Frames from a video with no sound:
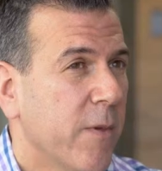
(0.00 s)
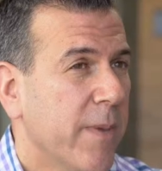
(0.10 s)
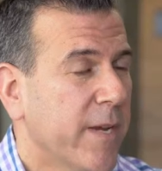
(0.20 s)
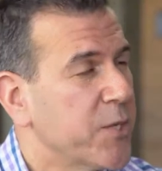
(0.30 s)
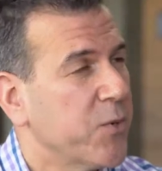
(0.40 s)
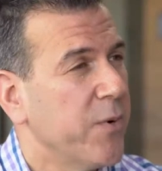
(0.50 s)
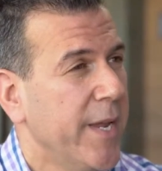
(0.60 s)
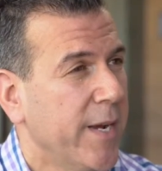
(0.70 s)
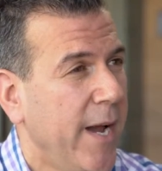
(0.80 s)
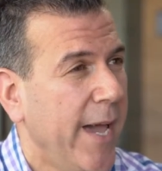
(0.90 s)
The biggest
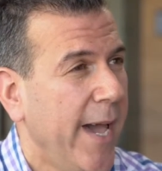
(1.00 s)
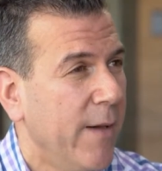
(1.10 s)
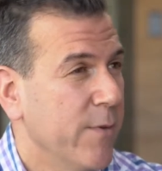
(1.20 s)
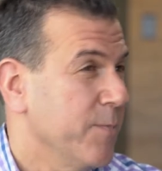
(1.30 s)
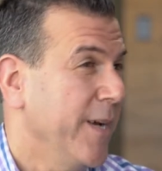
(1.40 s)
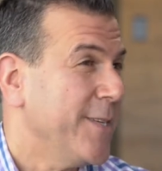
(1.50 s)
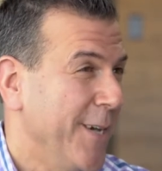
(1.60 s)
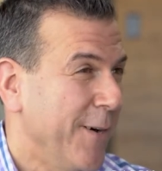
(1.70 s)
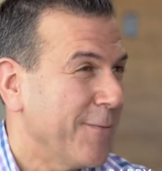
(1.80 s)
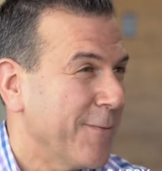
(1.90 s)
critic I have is
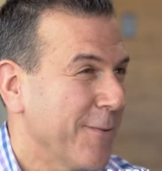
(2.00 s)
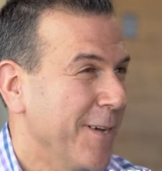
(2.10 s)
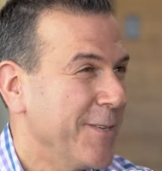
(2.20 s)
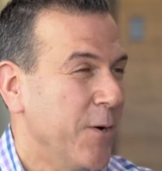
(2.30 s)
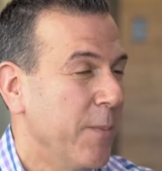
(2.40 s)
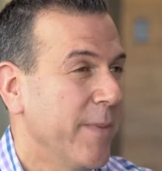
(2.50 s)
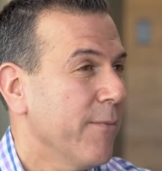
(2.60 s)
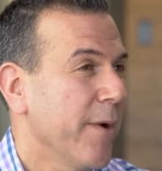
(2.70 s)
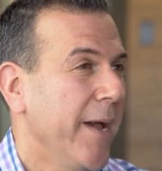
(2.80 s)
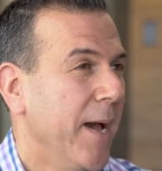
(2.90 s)
myself, right? So I'm
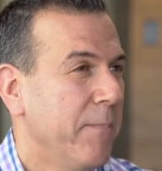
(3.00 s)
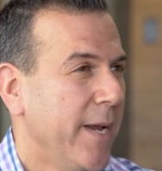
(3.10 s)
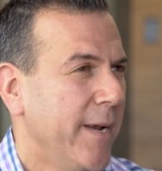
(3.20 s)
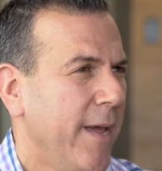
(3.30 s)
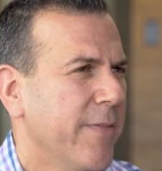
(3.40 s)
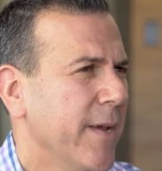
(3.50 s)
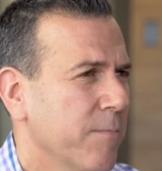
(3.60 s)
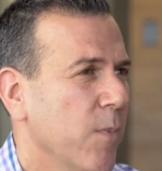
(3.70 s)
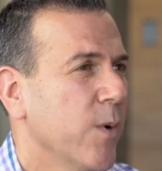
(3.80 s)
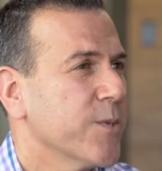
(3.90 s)
never happy, and I
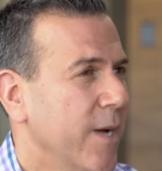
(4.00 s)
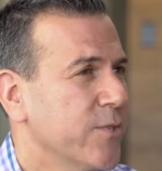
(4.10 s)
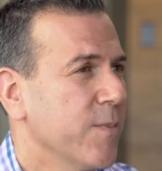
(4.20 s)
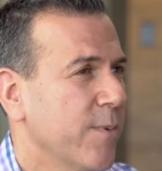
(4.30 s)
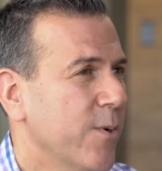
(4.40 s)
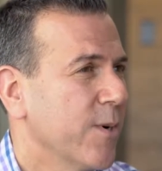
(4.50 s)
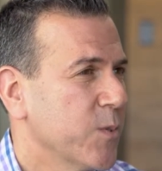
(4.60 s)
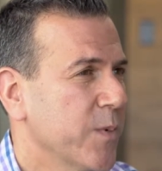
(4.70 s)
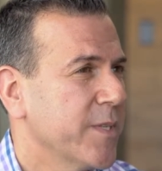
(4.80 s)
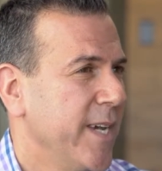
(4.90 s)
think most
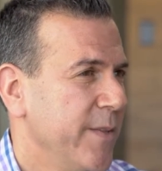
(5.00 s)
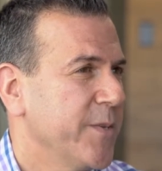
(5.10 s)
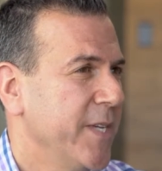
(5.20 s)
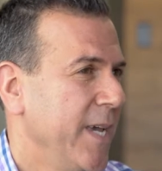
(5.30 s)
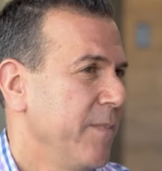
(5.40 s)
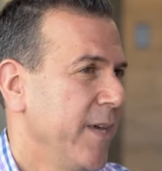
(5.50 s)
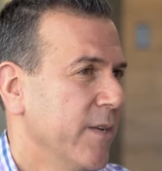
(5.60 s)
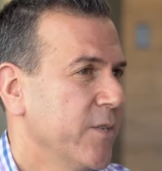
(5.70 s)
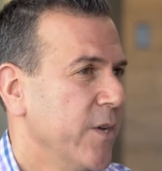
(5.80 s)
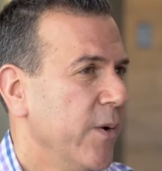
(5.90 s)
entrepreneurs would say the same
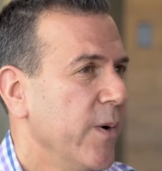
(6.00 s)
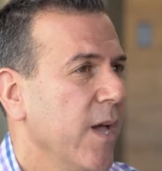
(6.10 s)
thing too.